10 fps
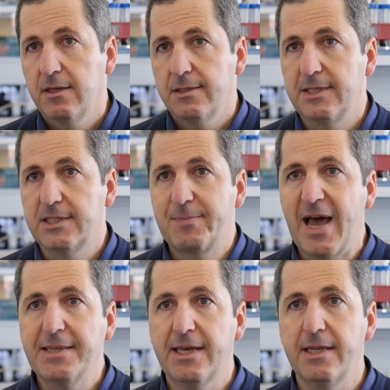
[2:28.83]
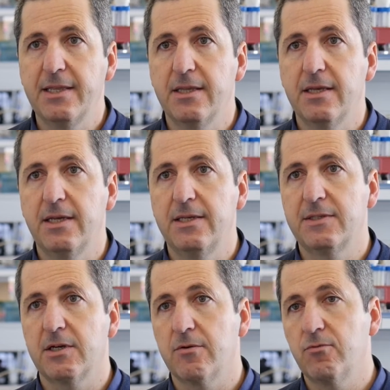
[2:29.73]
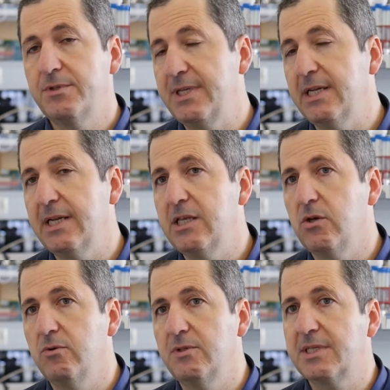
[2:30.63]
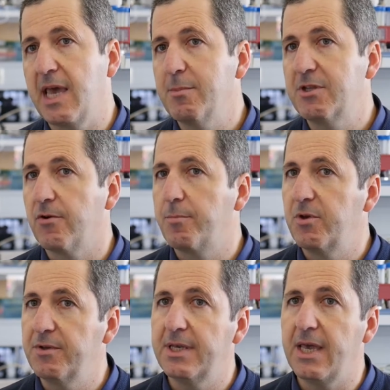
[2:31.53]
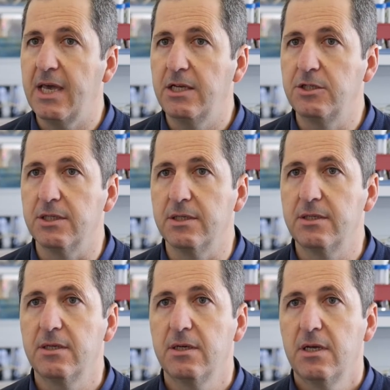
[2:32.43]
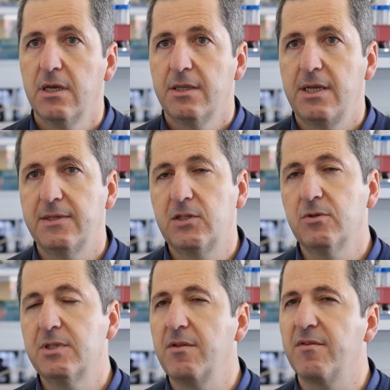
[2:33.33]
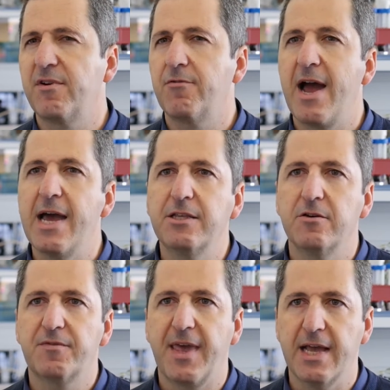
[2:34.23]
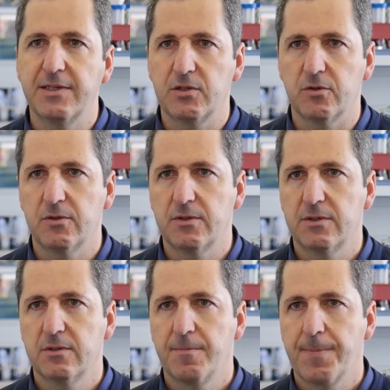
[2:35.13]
Cisplatin is a routinely used chemotherapeutic agent that is used in a variety of cancers.